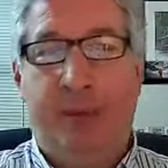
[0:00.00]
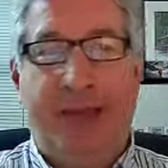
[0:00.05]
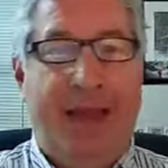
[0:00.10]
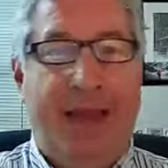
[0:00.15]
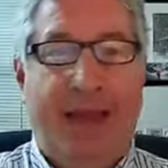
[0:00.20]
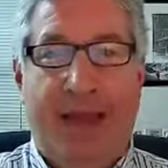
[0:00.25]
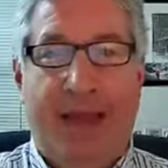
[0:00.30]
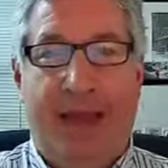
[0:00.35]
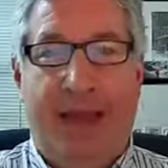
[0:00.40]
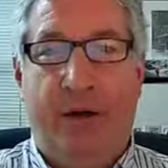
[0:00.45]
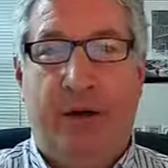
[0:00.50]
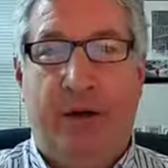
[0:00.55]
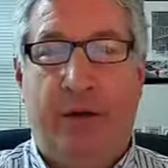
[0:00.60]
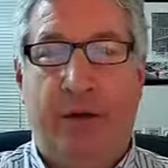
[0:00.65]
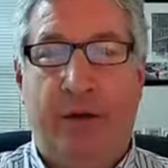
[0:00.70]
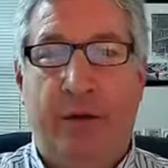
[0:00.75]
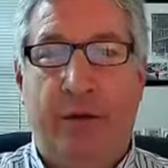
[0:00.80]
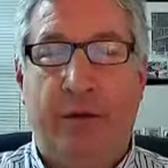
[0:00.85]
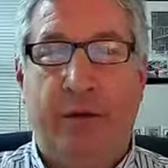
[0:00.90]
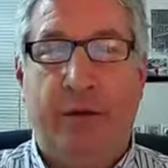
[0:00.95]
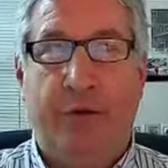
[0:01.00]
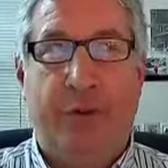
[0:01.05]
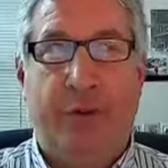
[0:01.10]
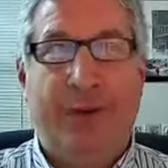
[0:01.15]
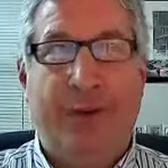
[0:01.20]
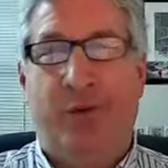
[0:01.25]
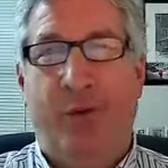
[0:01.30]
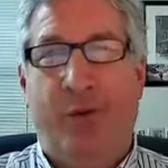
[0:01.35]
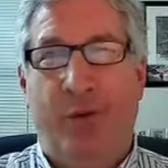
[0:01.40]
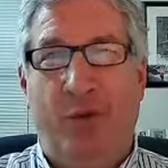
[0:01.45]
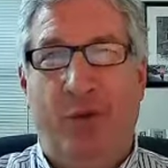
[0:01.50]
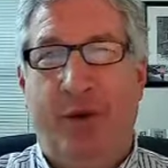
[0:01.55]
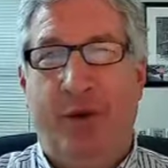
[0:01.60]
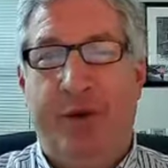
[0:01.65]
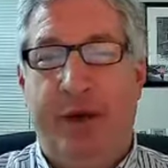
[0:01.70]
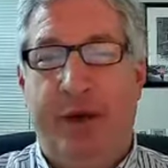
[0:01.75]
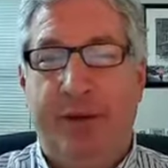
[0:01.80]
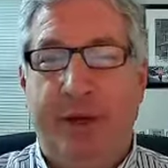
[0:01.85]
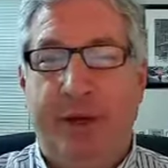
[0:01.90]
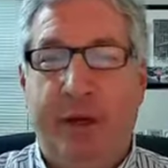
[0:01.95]
PAL
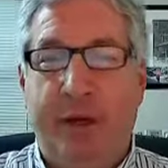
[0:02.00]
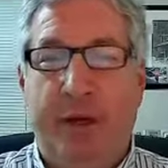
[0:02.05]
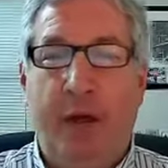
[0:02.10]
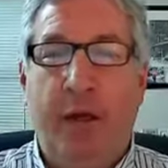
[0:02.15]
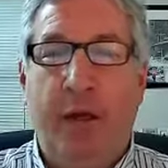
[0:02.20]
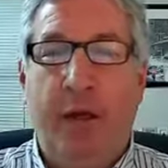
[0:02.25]
3.1, I think.